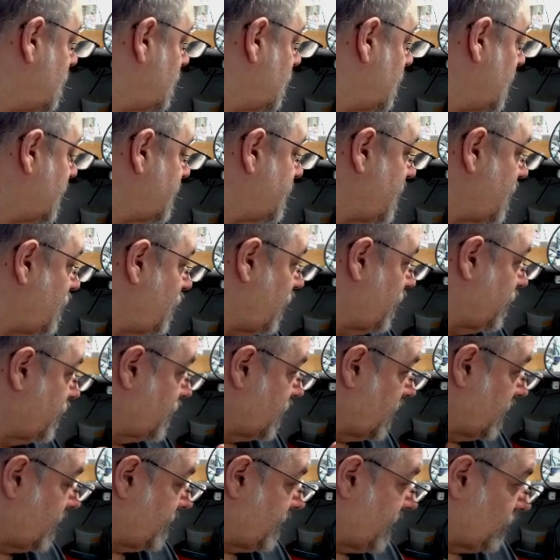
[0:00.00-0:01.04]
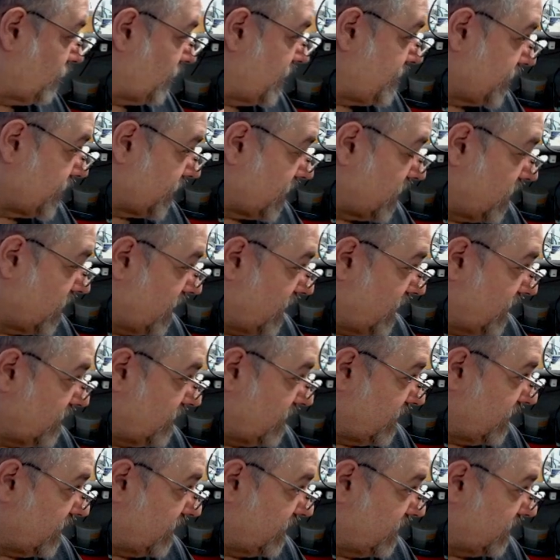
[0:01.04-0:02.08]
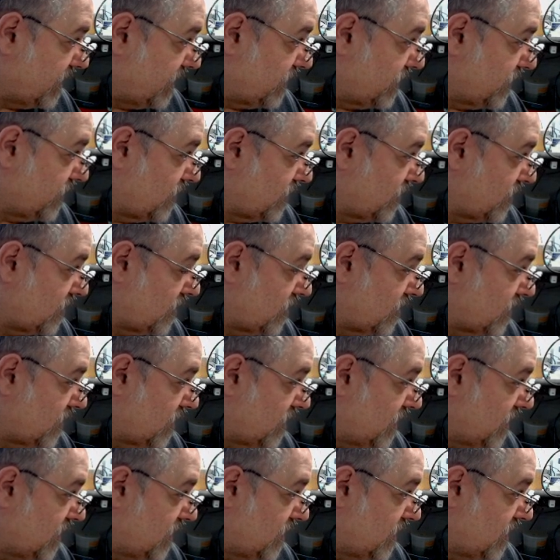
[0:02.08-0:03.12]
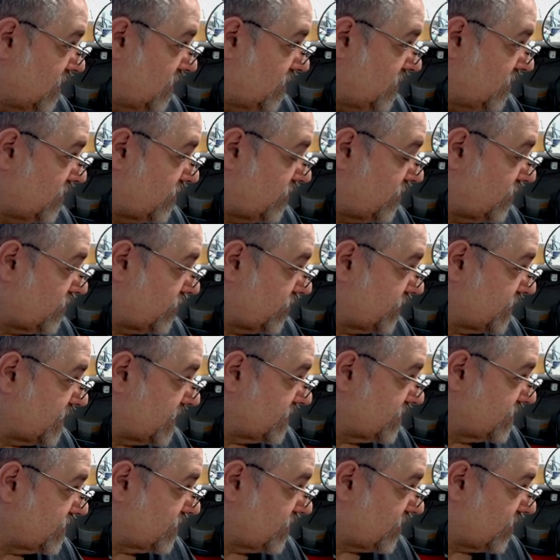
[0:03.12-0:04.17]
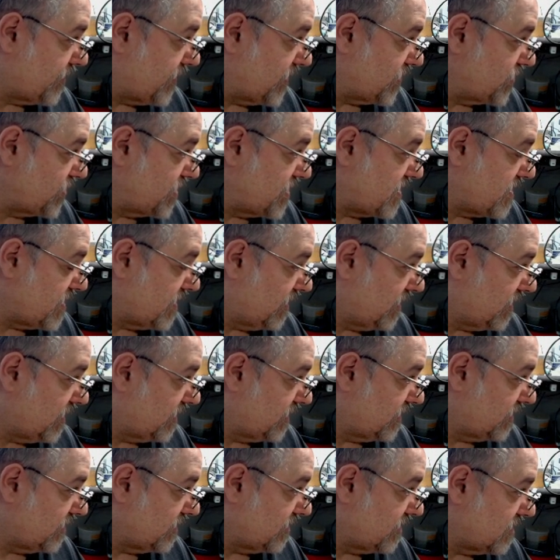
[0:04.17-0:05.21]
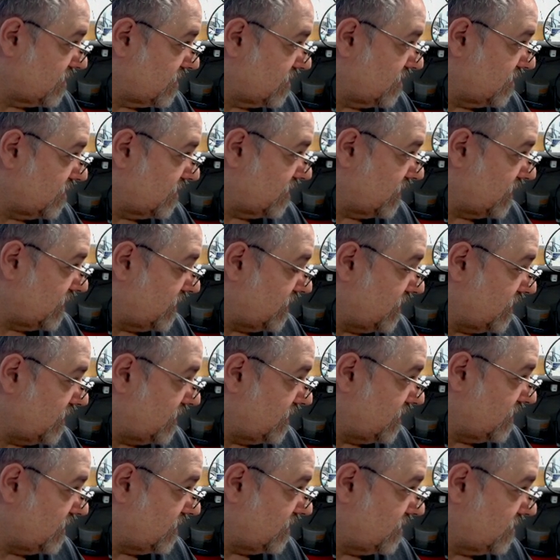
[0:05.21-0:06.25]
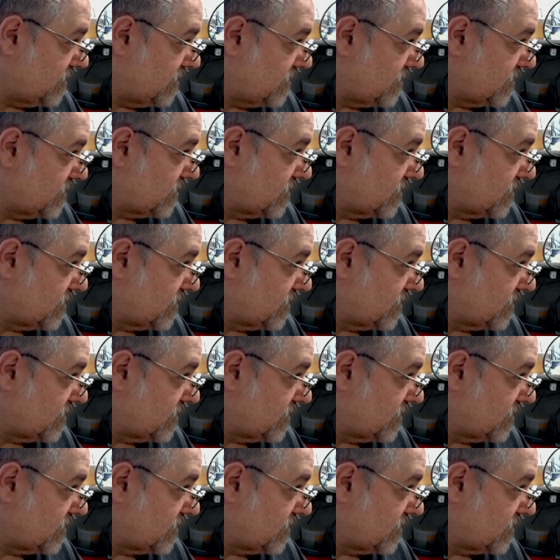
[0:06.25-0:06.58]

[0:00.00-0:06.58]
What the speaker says: let's see, we were talking about ReaperCon and then North Texas RPG Con and